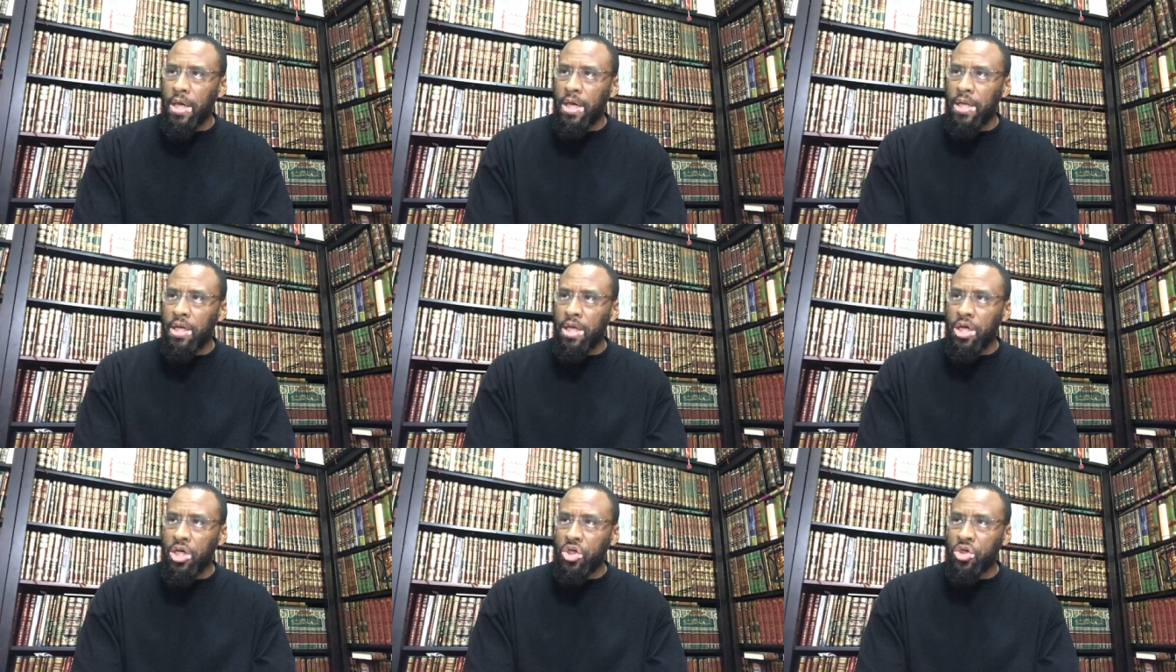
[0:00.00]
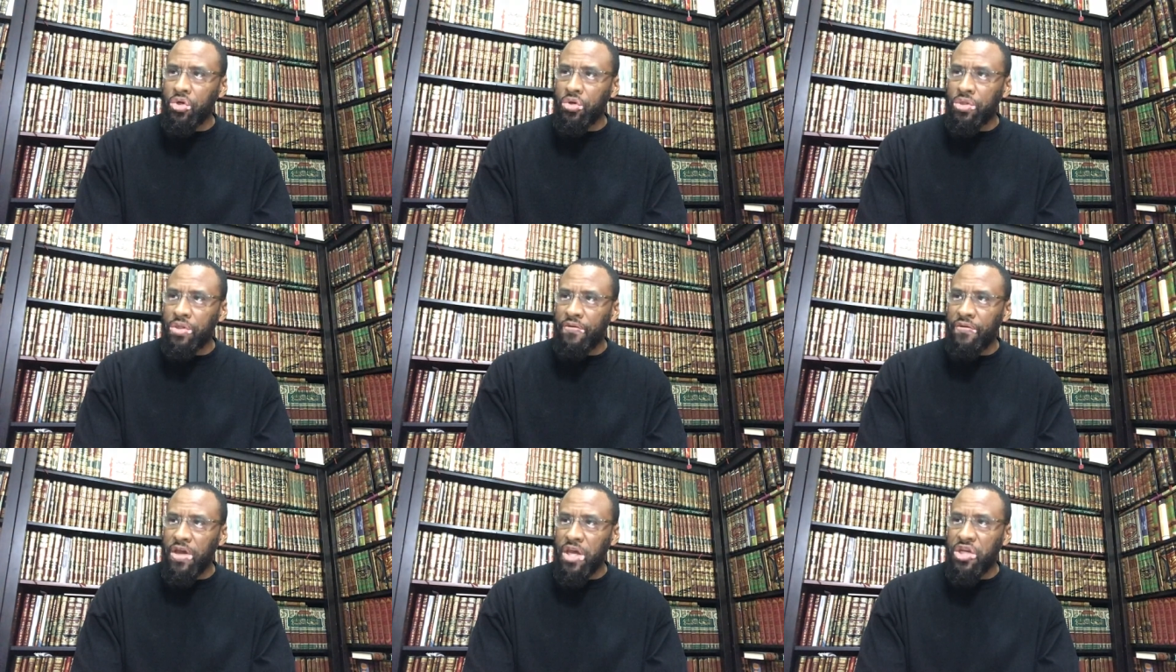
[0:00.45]
and
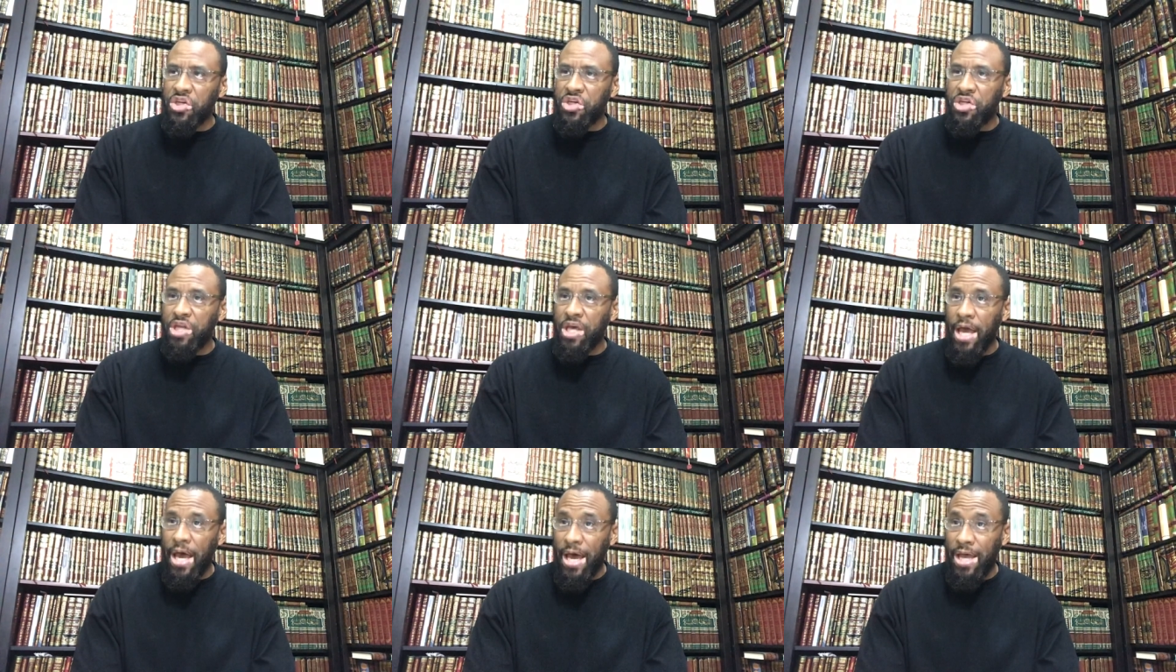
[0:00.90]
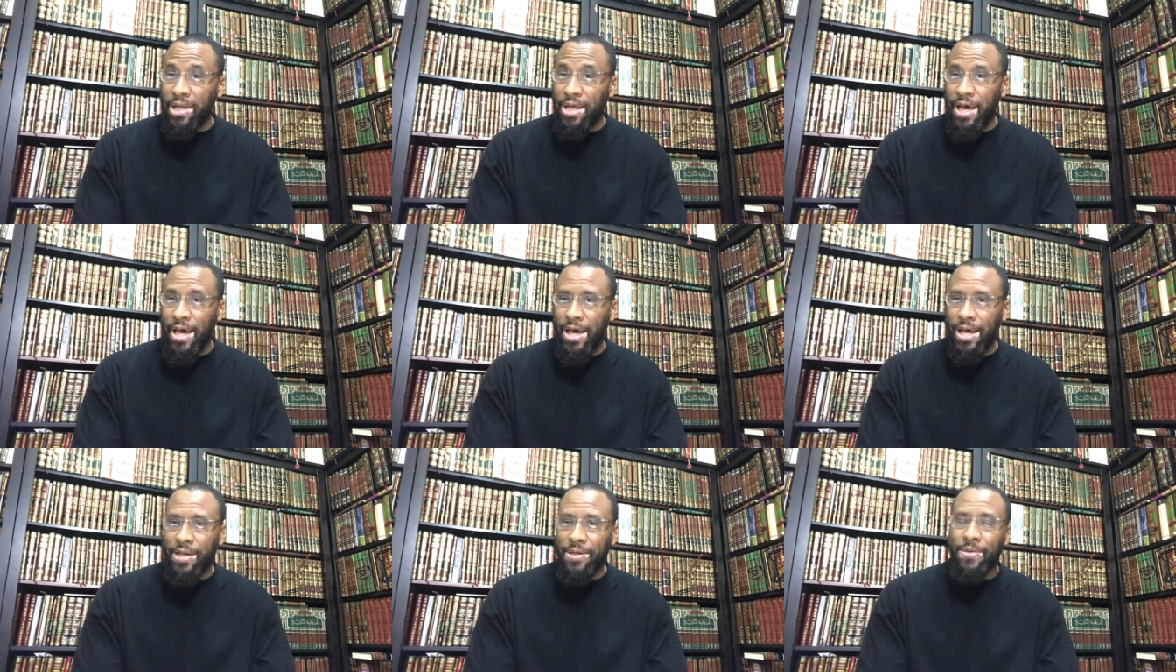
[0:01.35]
issues of
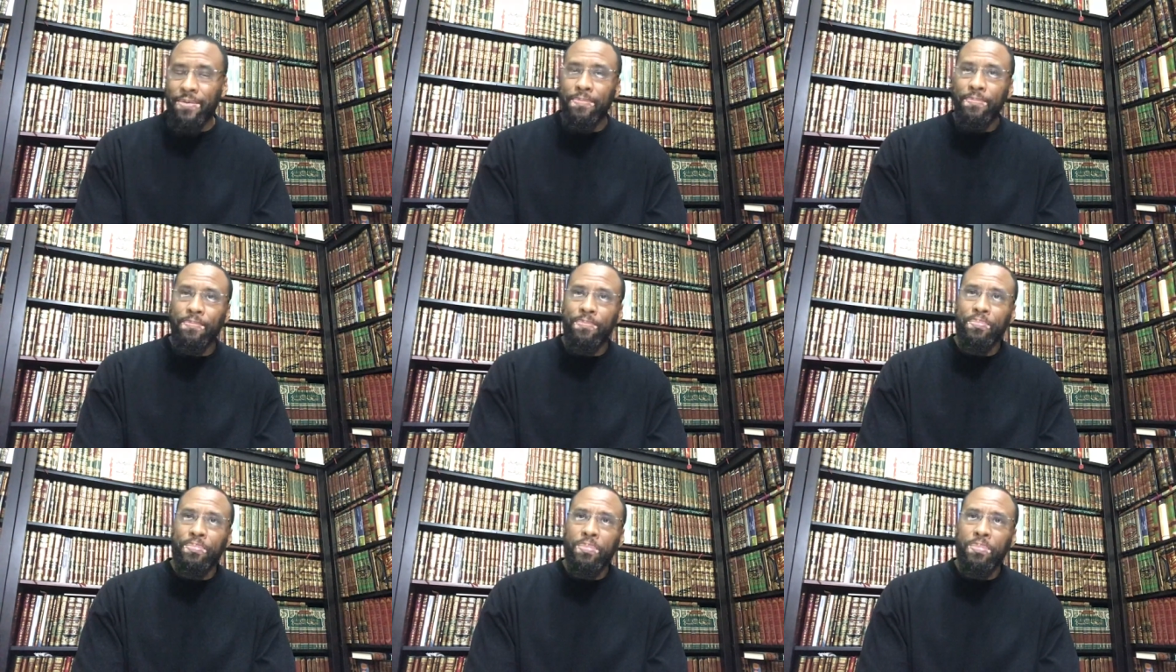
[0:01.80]
ijtihadat